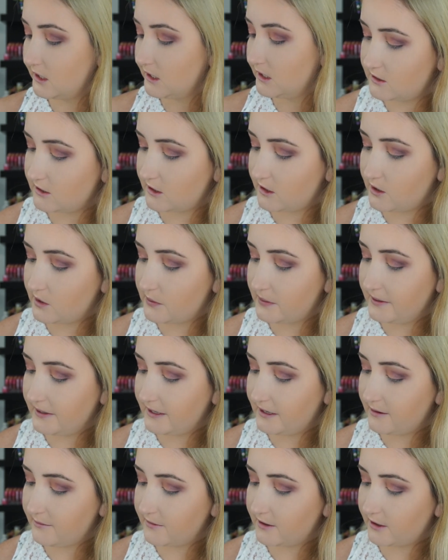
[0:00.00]
So
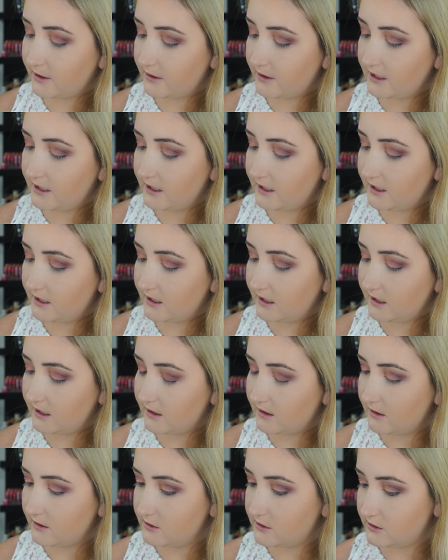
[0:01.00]
now I'm going to go ahead
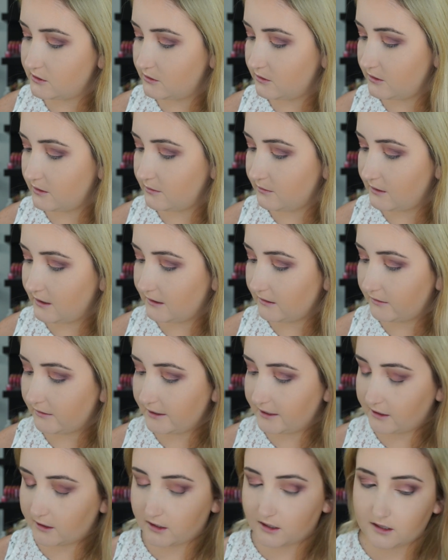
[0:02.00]
and do my
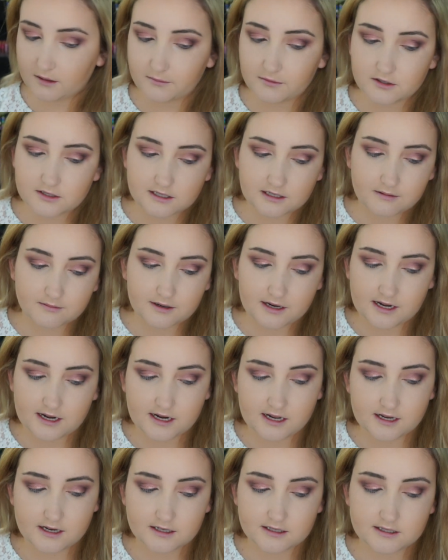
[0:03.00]
liner. I'm using my
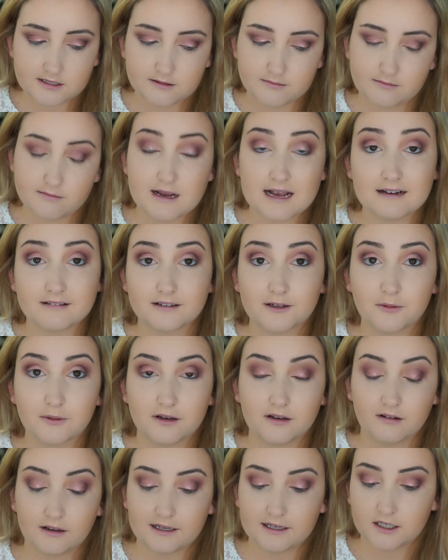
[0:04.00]
NYX Matte
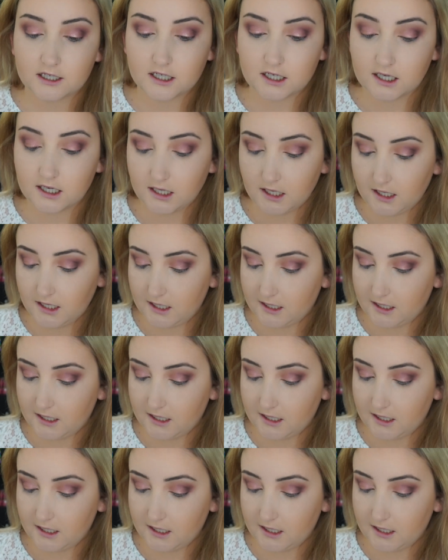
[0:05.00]
Liquid Liner.